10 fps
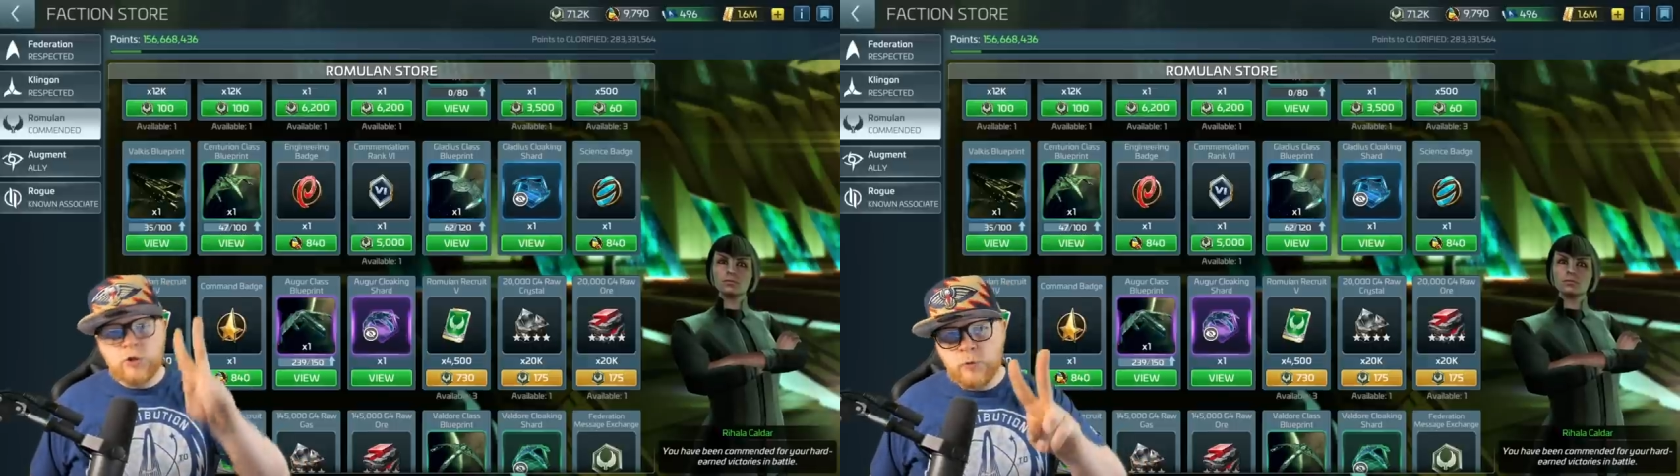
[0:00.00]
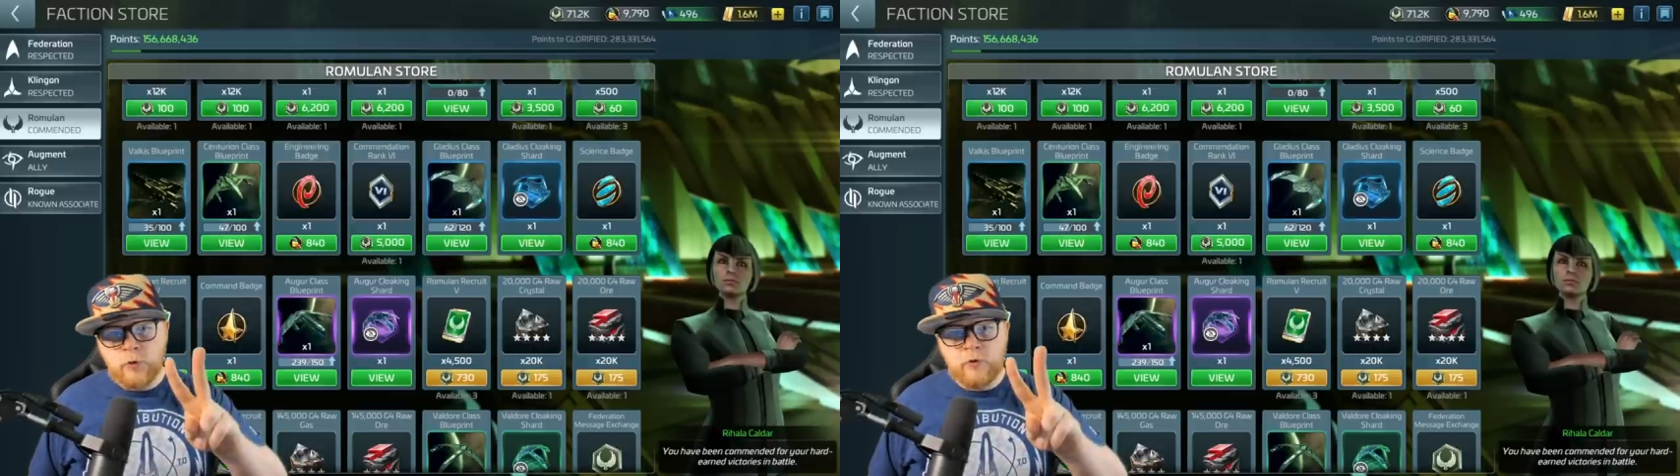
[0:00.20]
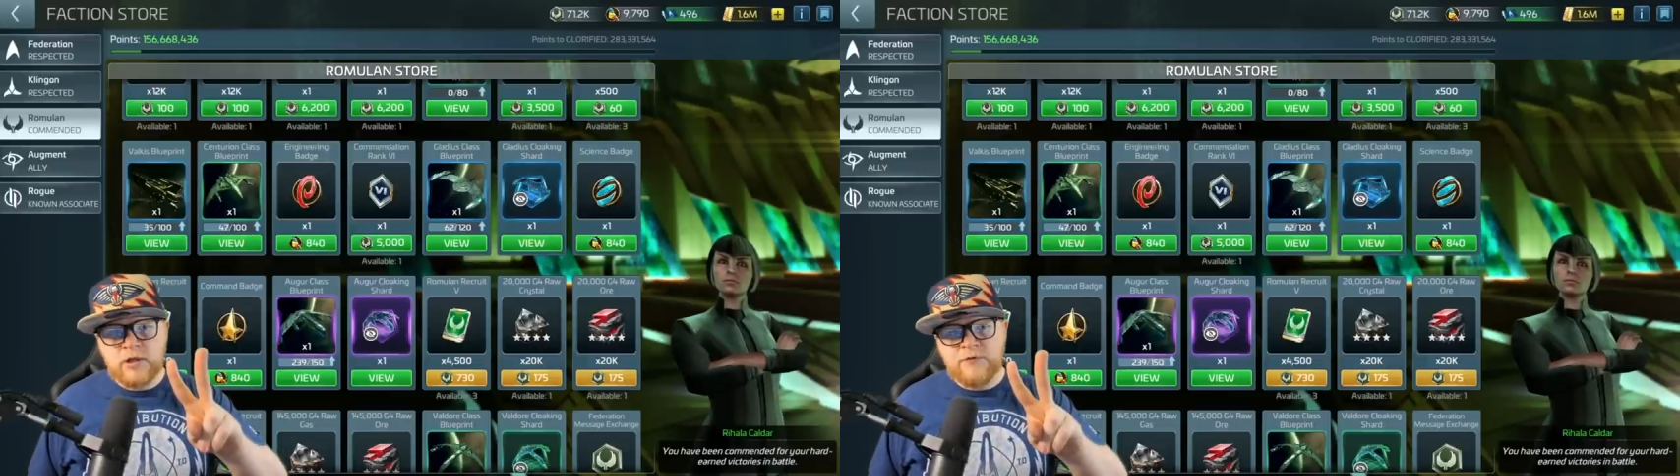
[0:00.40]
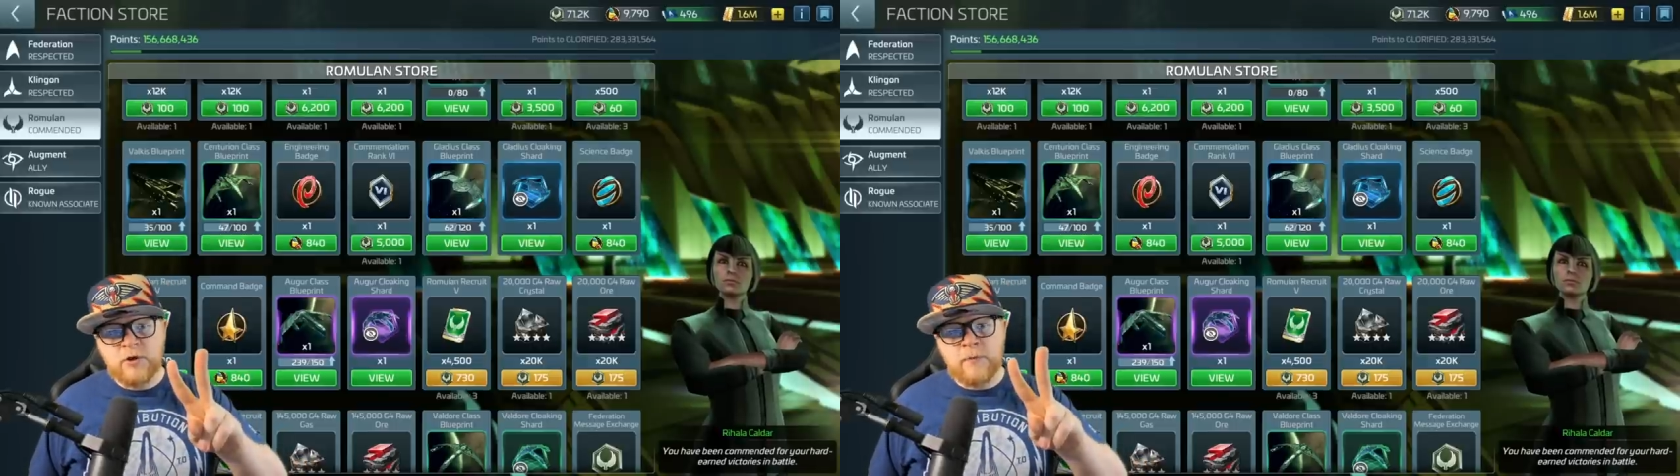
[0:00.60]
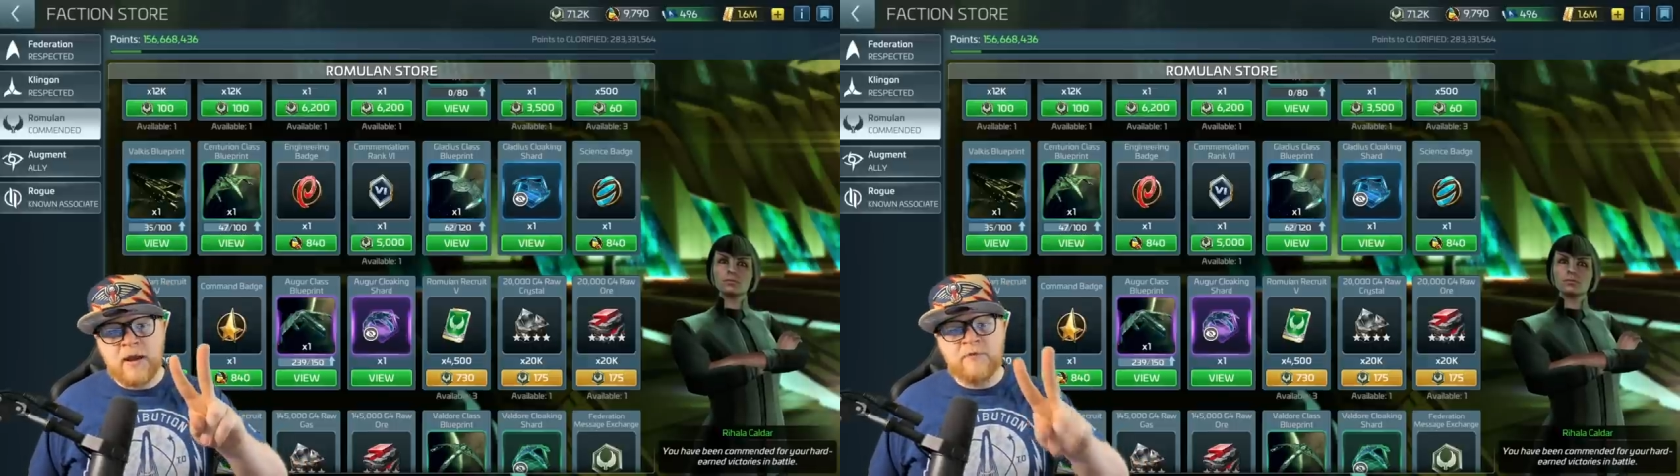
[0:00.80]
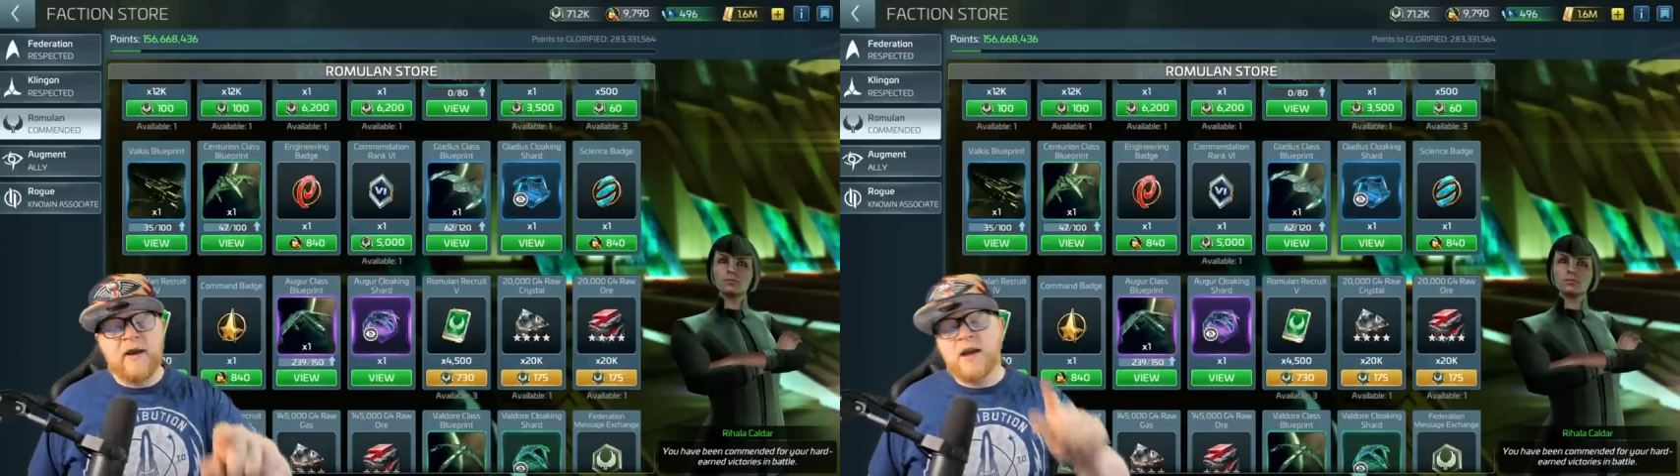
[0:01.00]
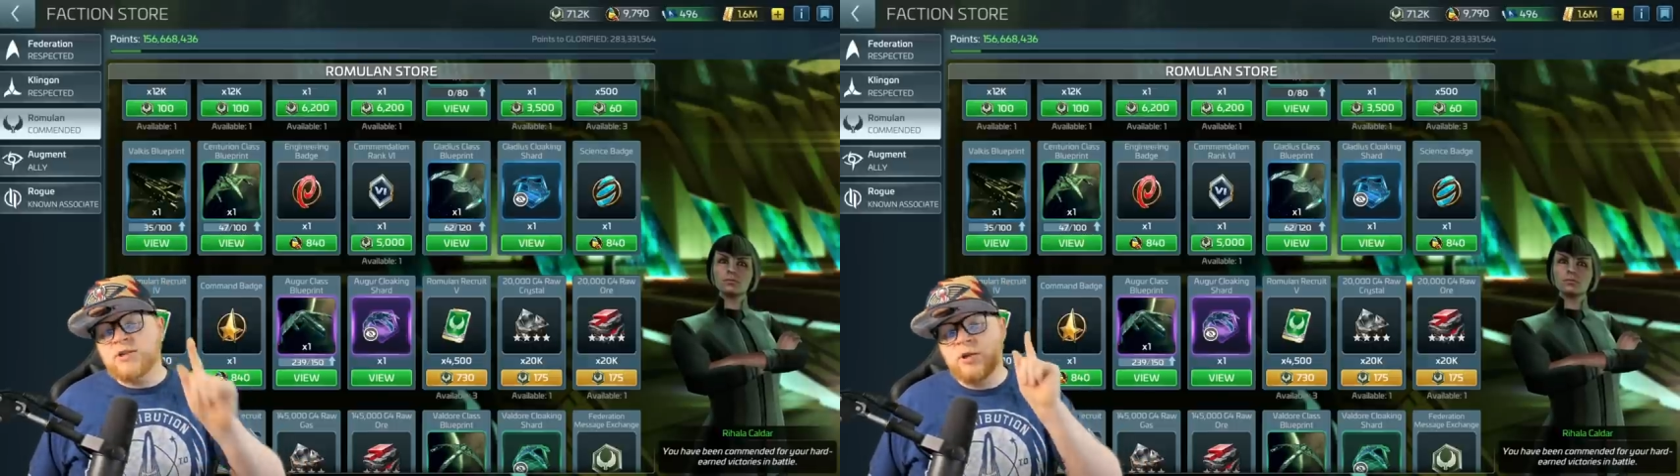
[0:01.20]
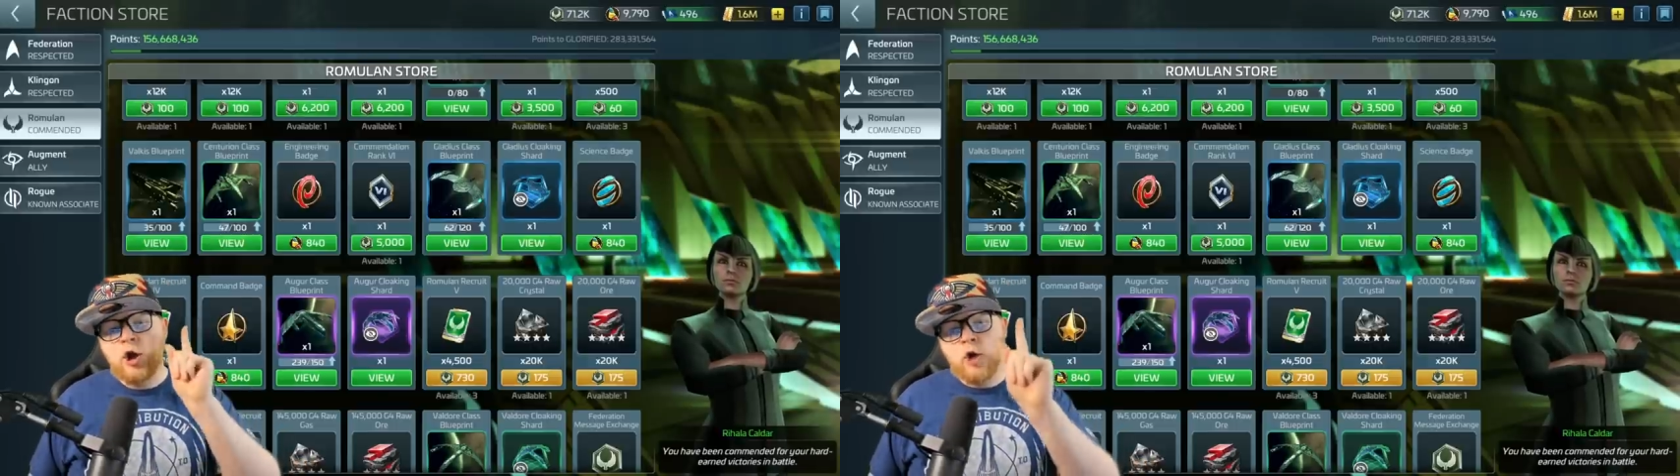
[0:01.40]
points for the main
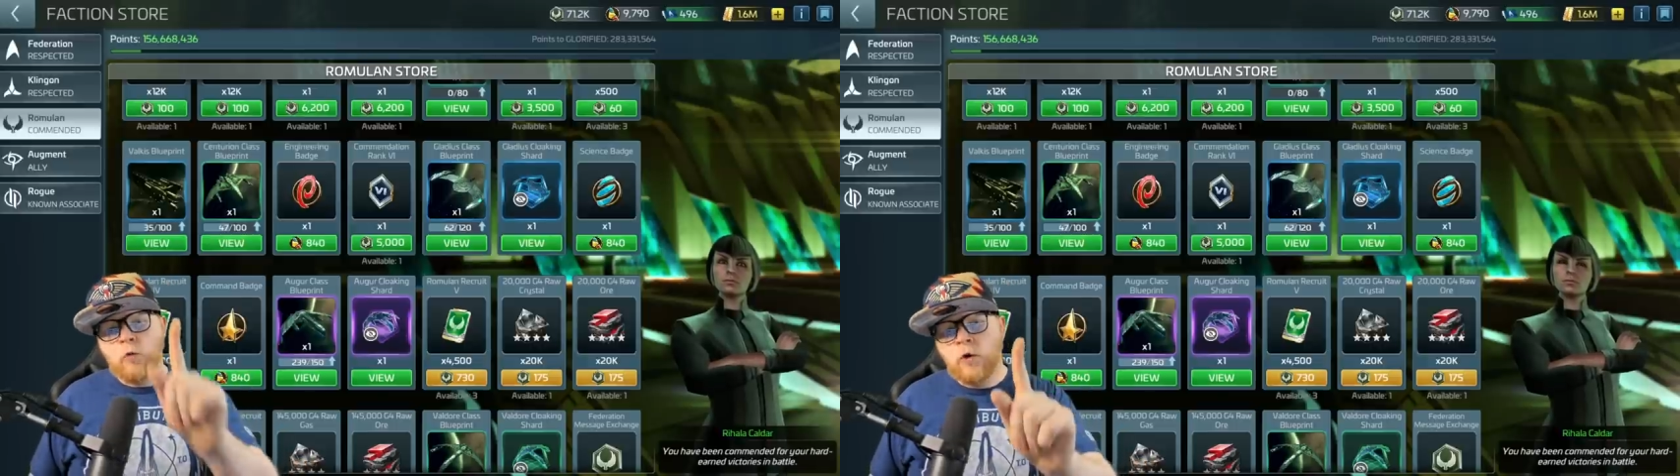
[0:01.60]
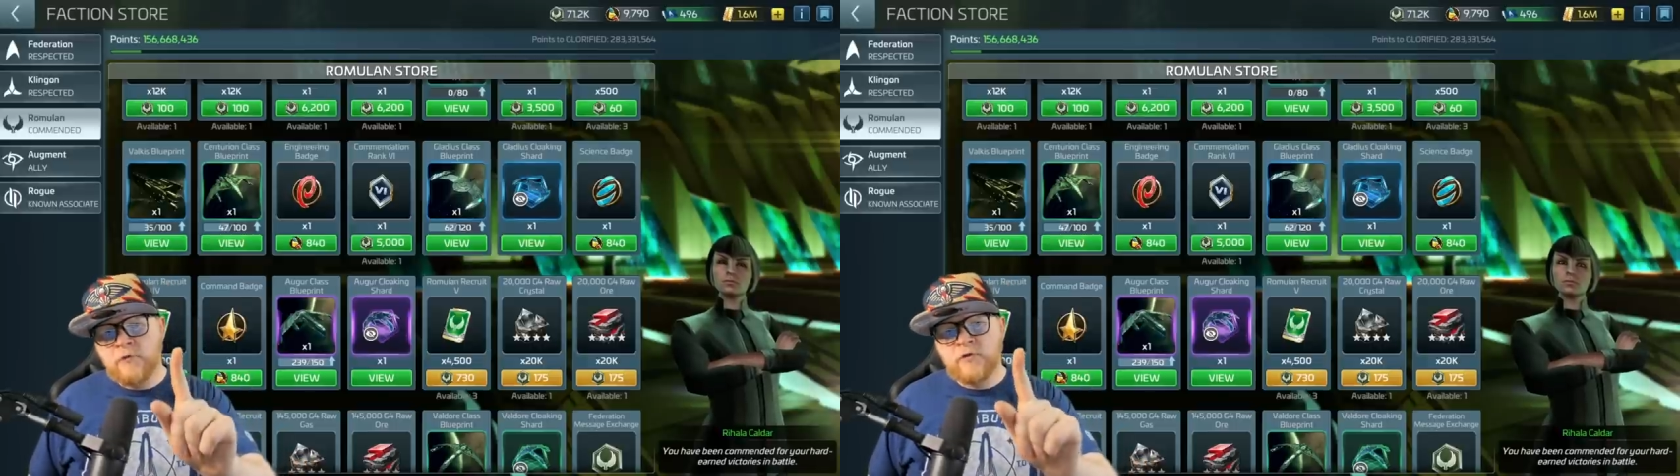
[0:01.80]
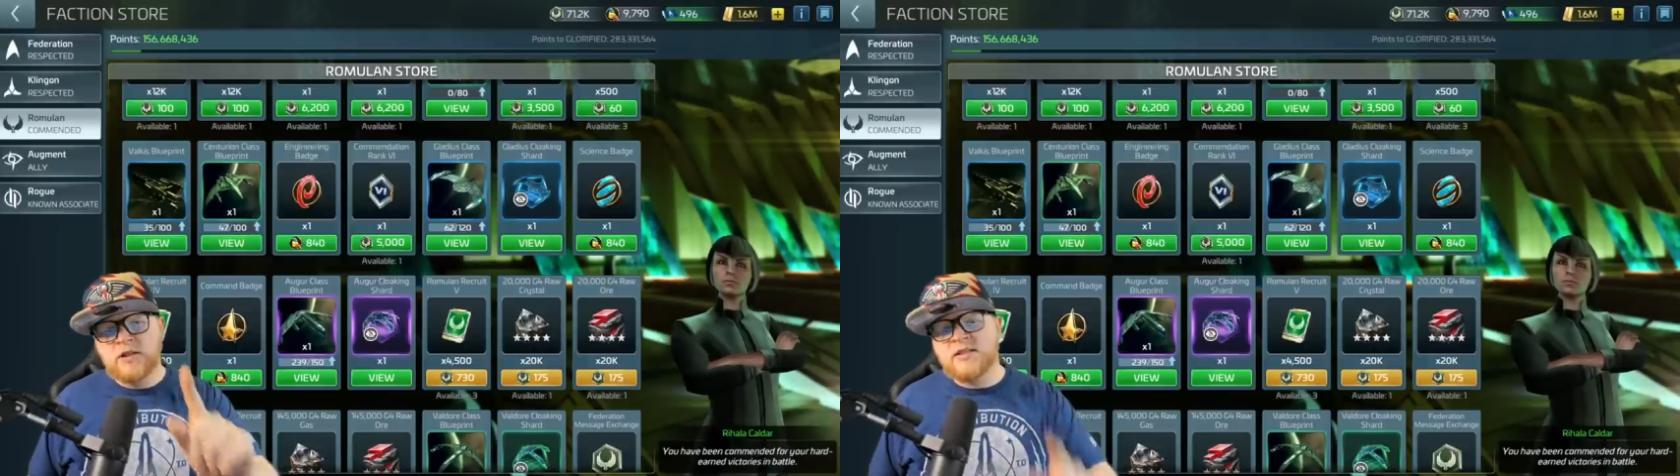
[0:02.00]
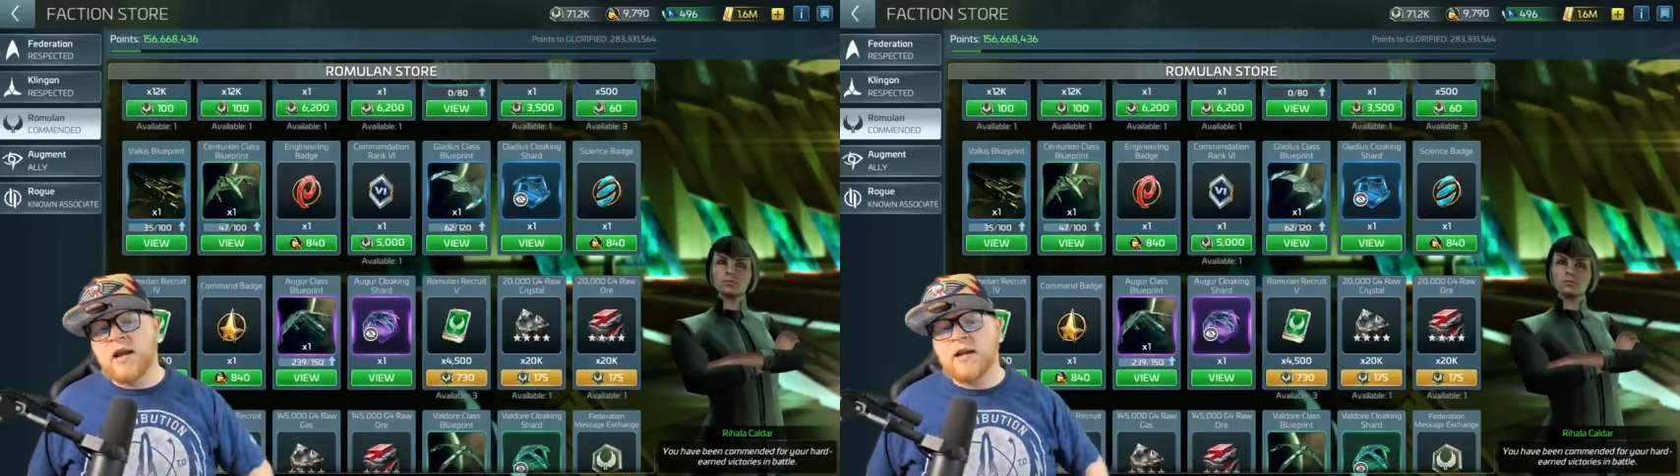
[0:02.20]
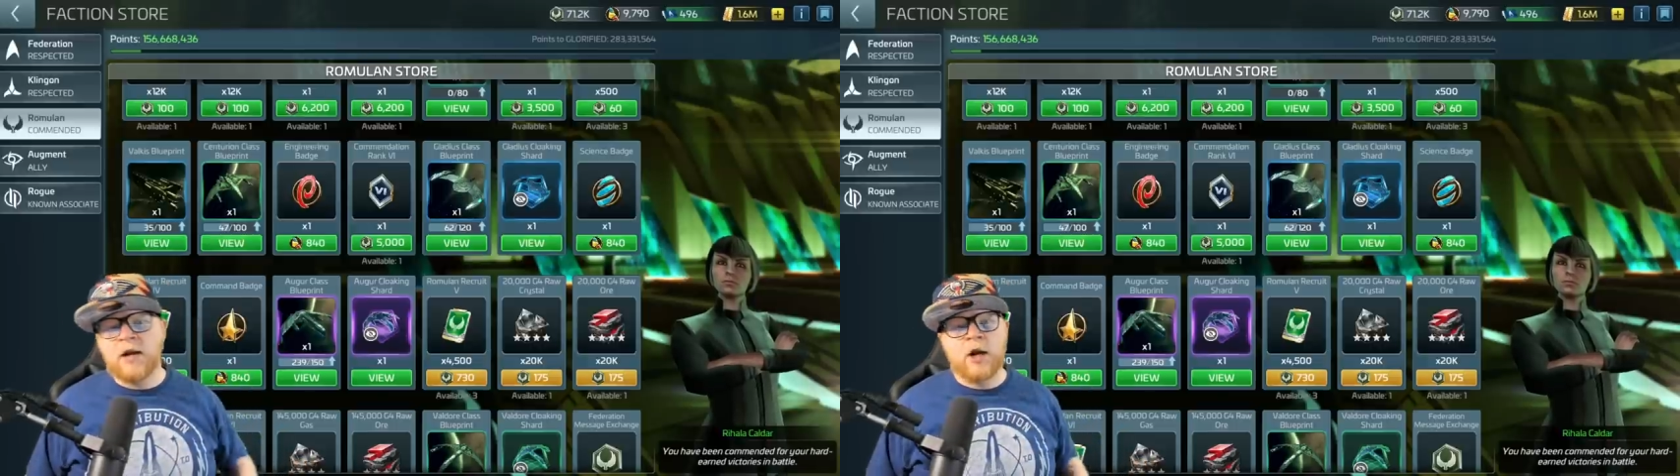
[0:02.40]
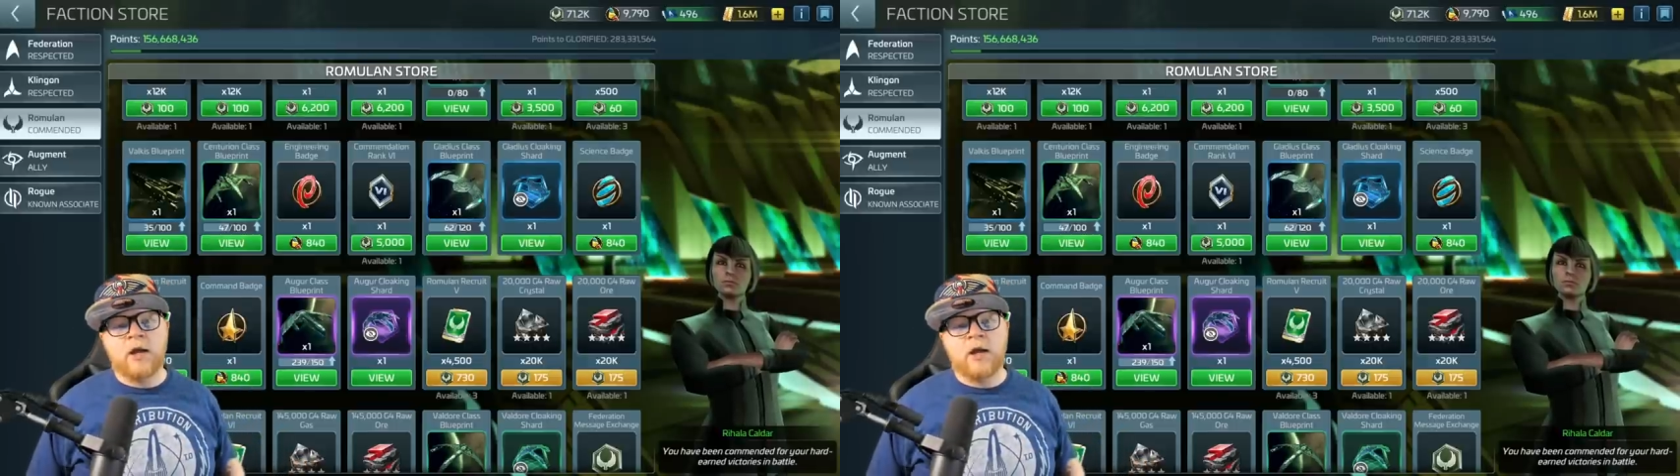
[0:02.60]
faction, one for the secondary.